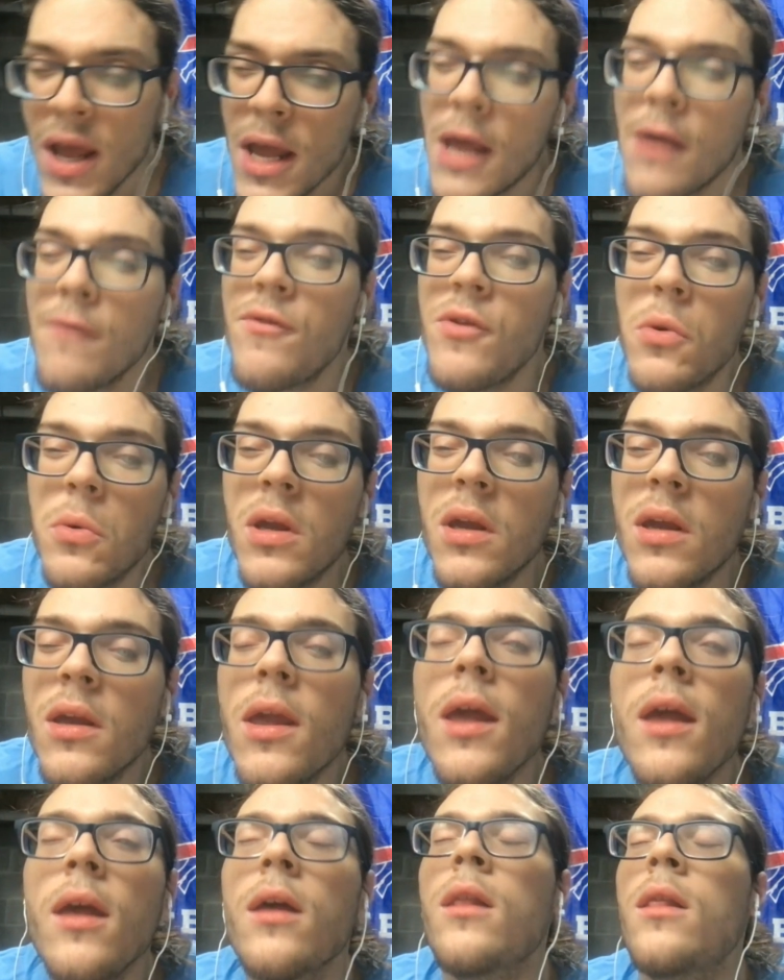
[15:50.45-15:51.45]
If you can
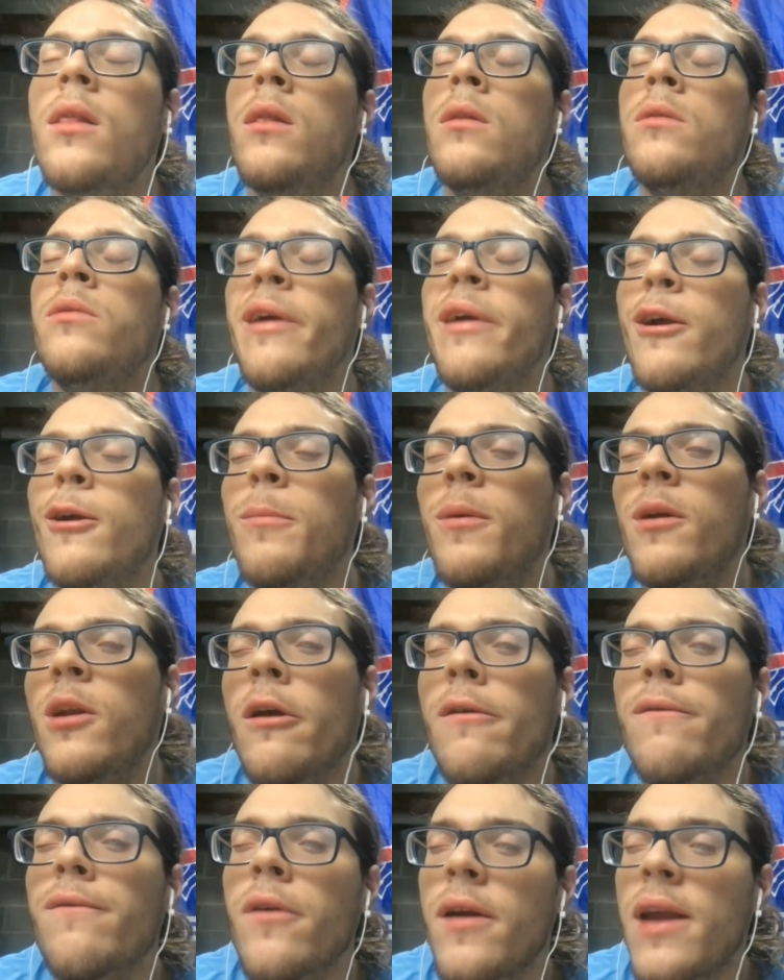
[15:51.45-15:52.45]
get Derek
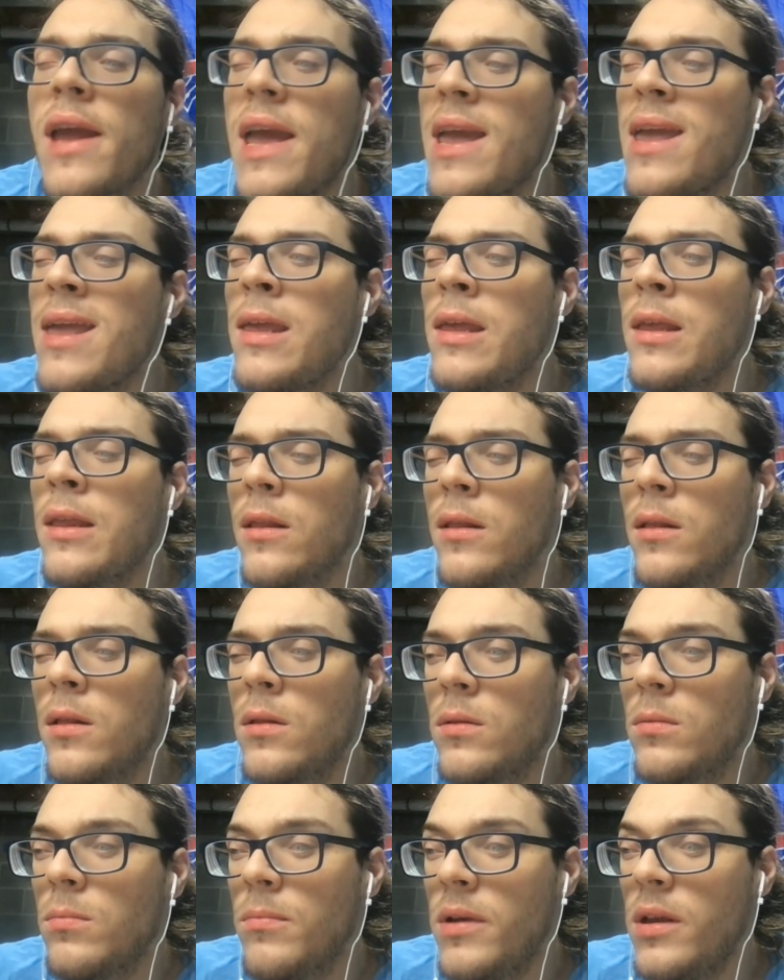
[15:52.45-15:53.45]
Barnett for $8
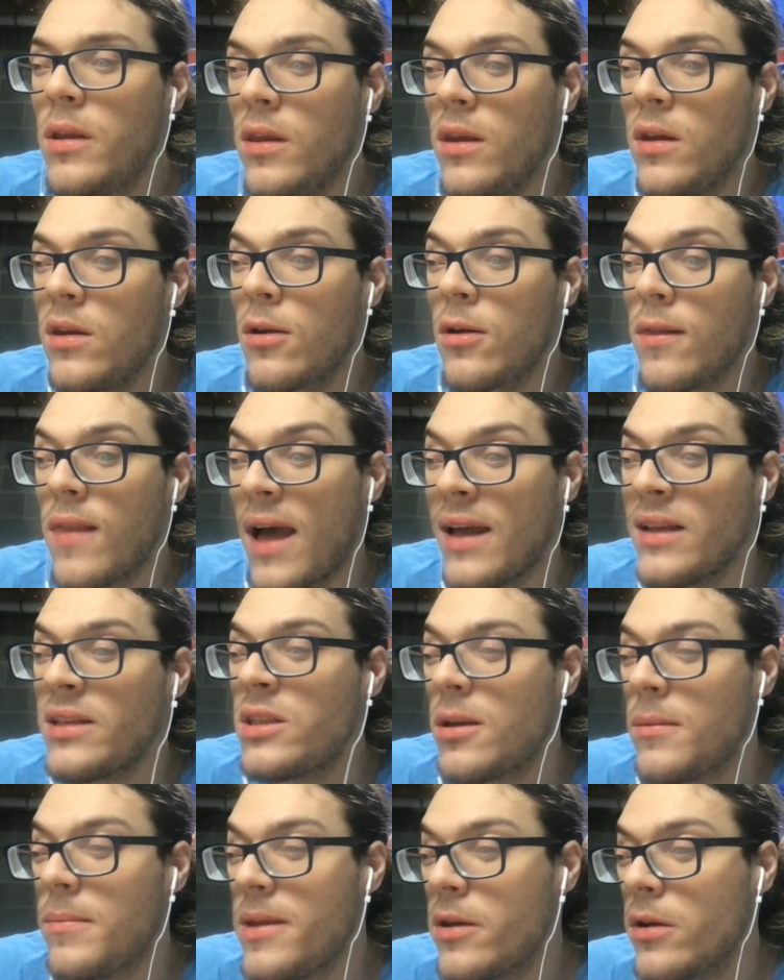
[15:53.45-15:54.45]
million or less
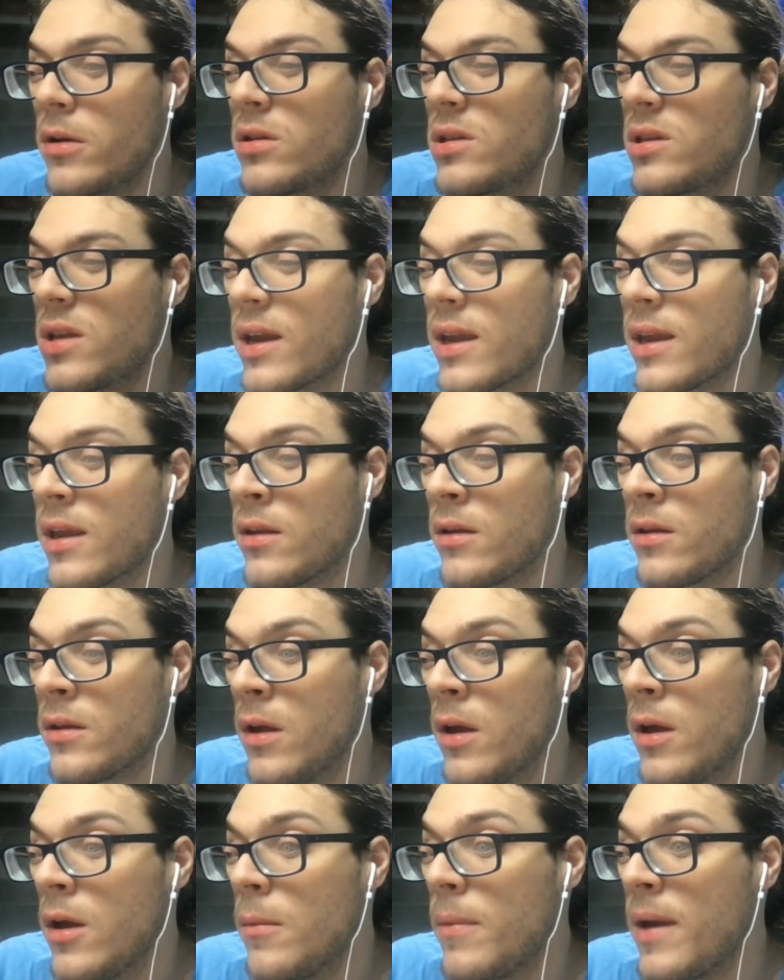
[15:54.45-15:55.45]
to be your second
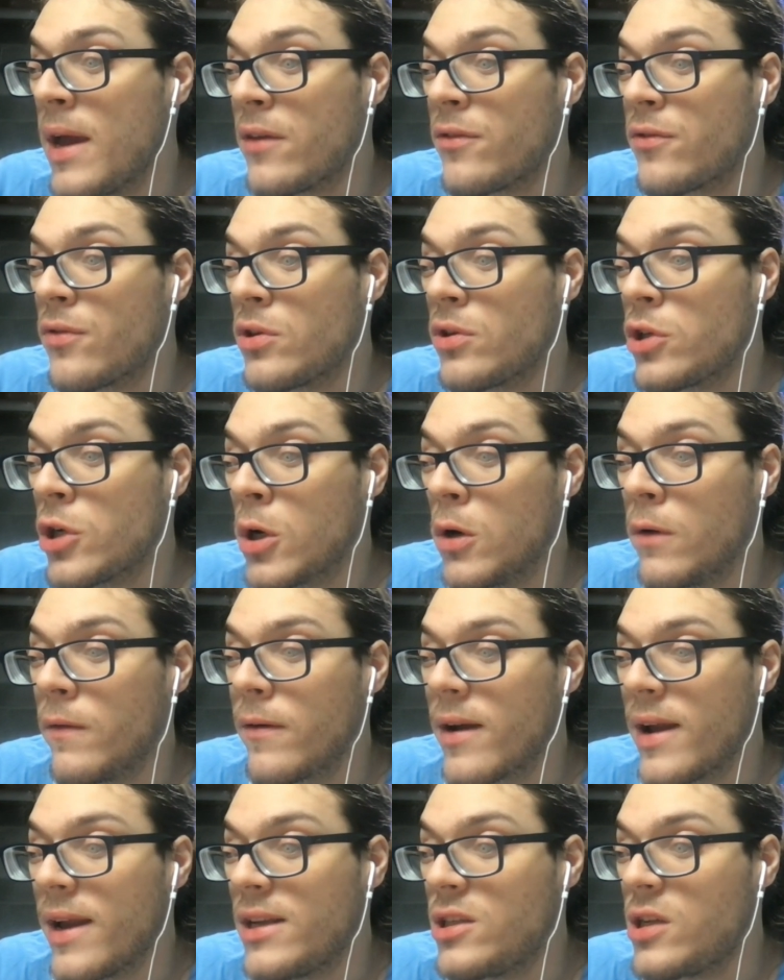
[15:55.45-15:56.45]
pass rusher
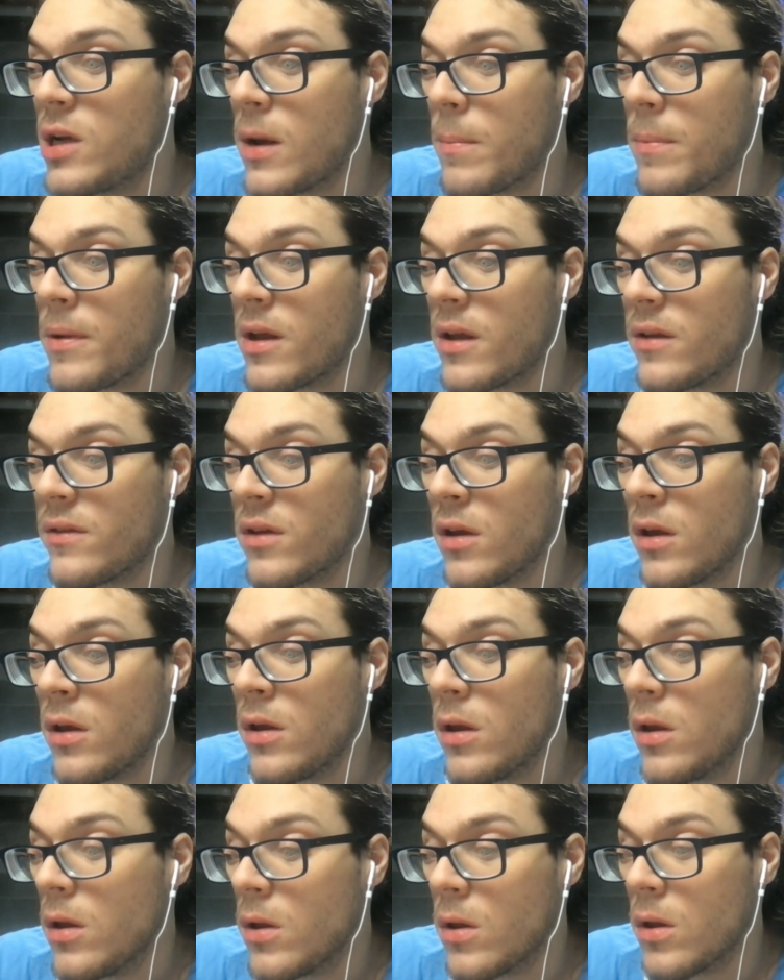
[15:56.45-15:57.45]
over AJ Epinesa,
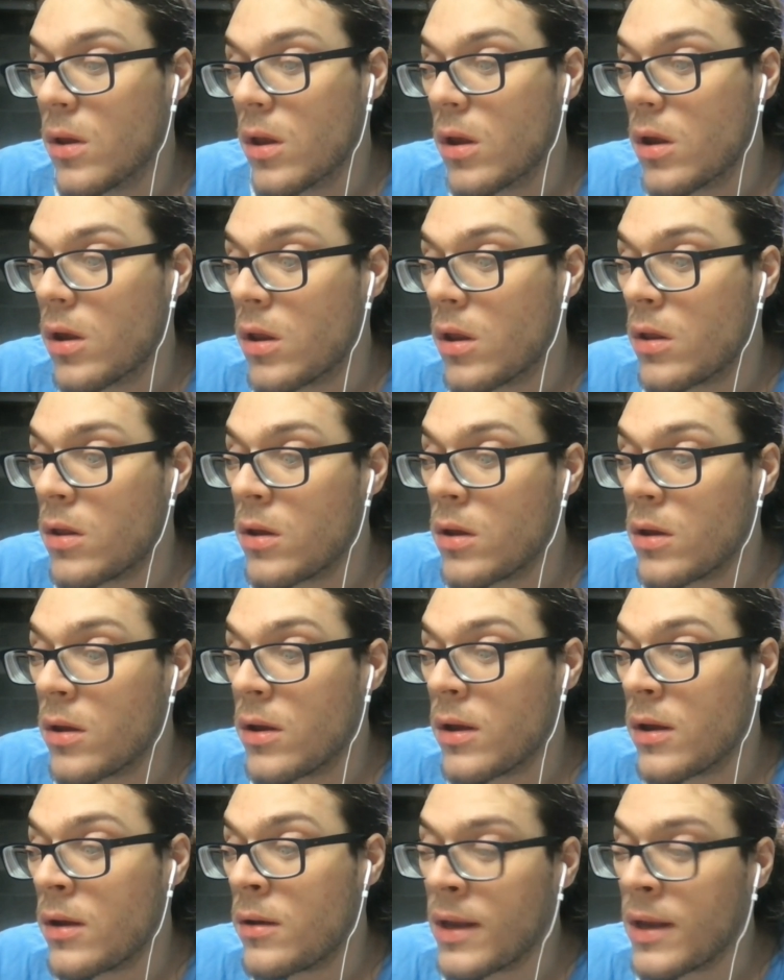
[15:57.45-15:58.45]

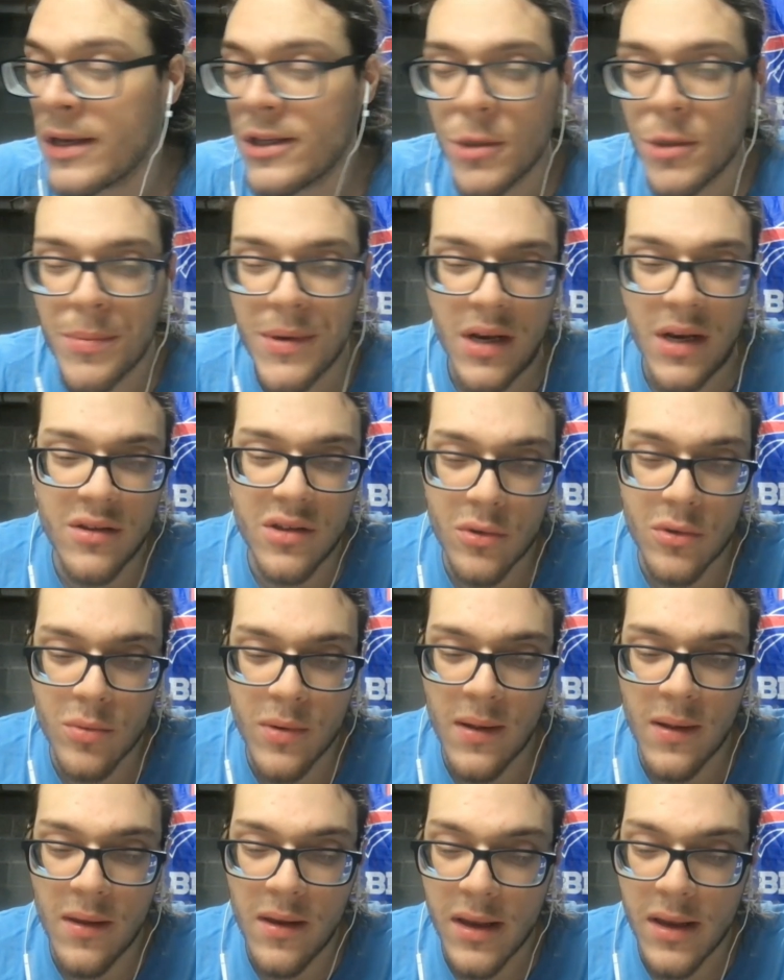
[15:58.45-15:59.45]
and AJ Epinesa was
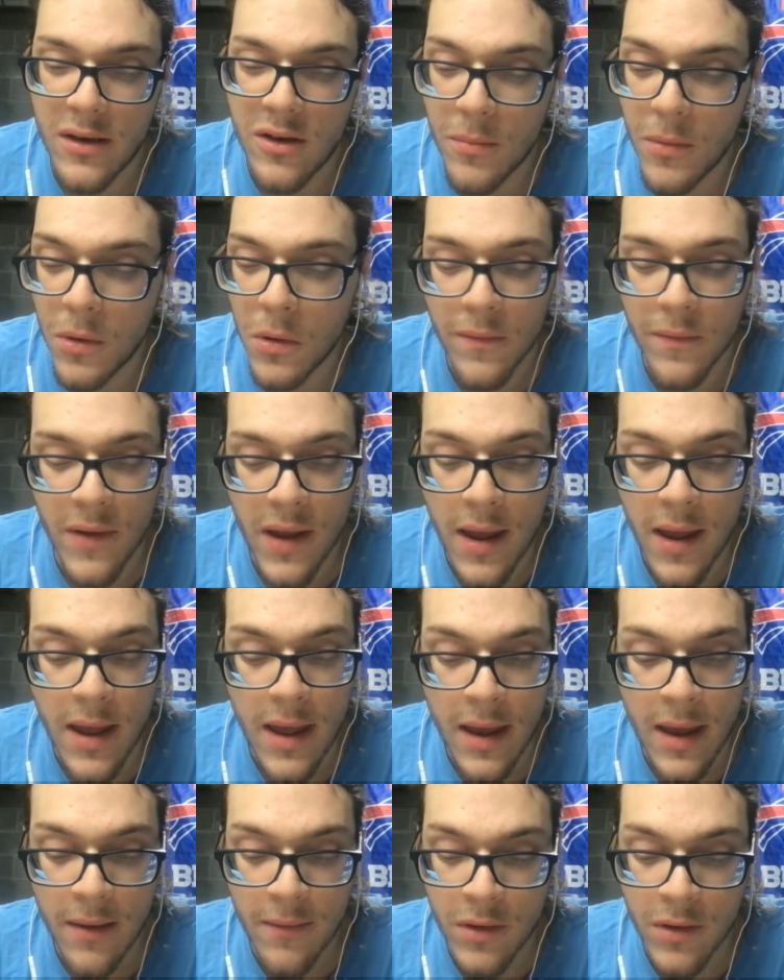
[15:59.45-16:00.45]
relegated to more of an
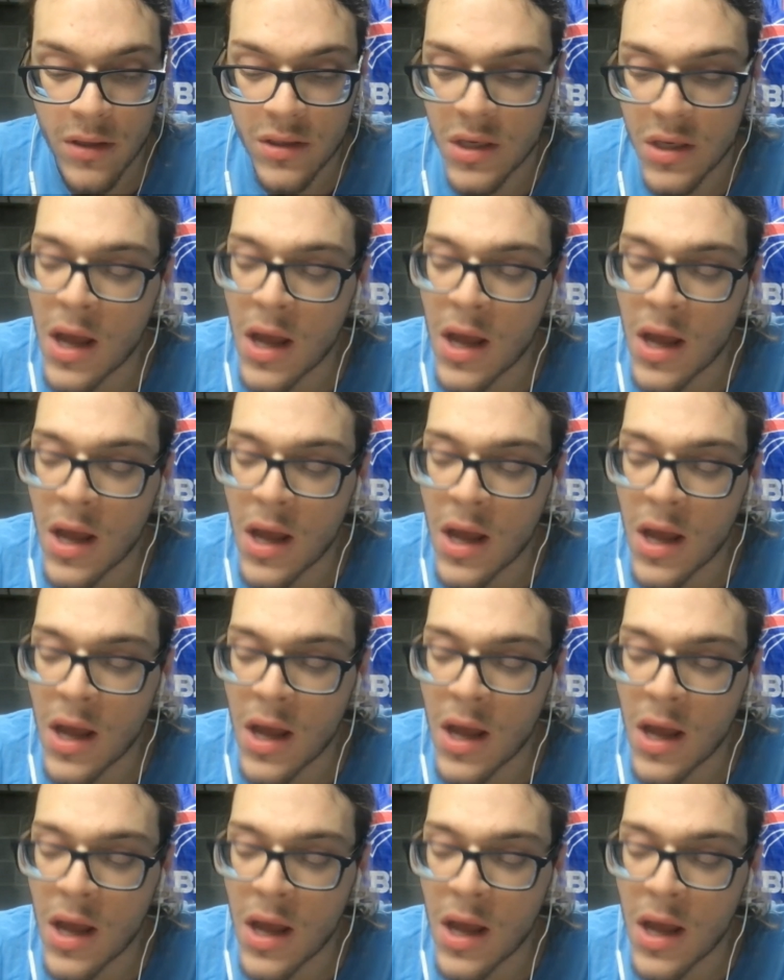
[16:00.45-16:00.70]
average to